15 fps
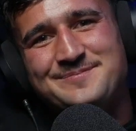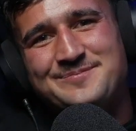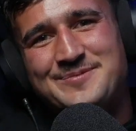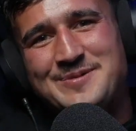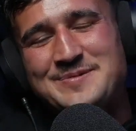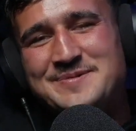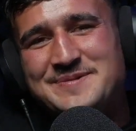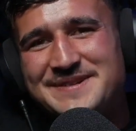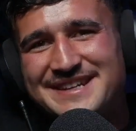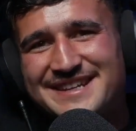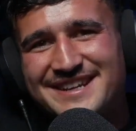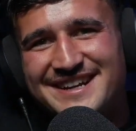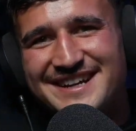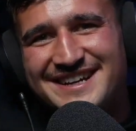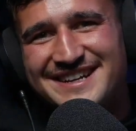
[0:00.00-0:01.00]
Probably
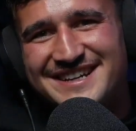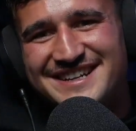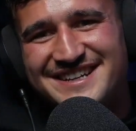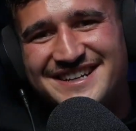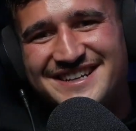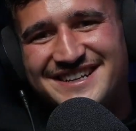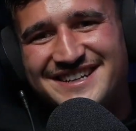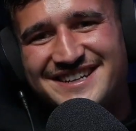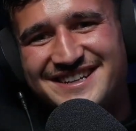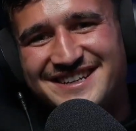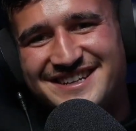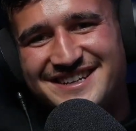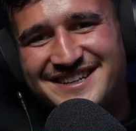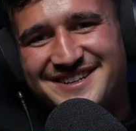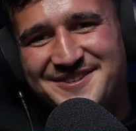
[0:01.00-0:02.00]
like
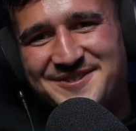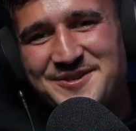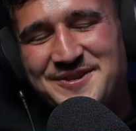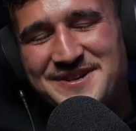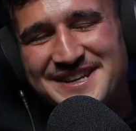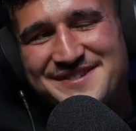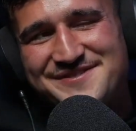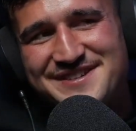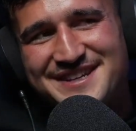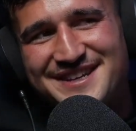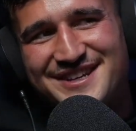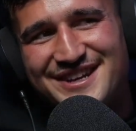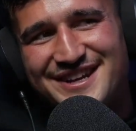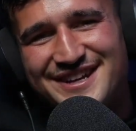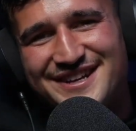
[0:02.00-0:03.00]
not living
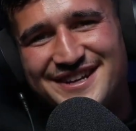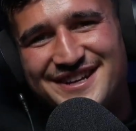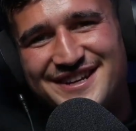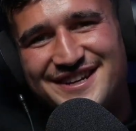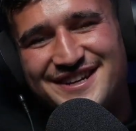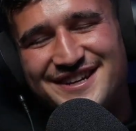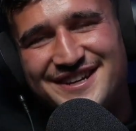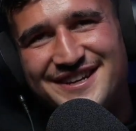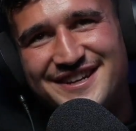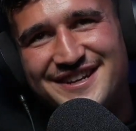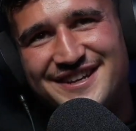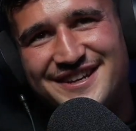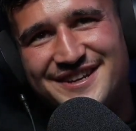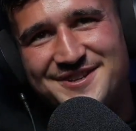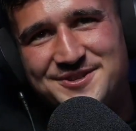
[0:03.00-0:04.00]
like,
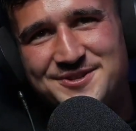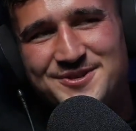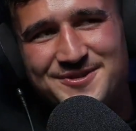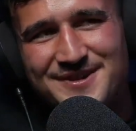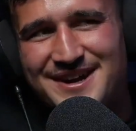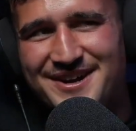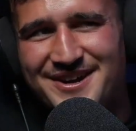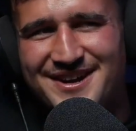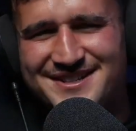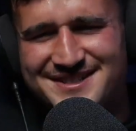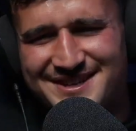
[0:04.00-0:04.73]
because you're around guys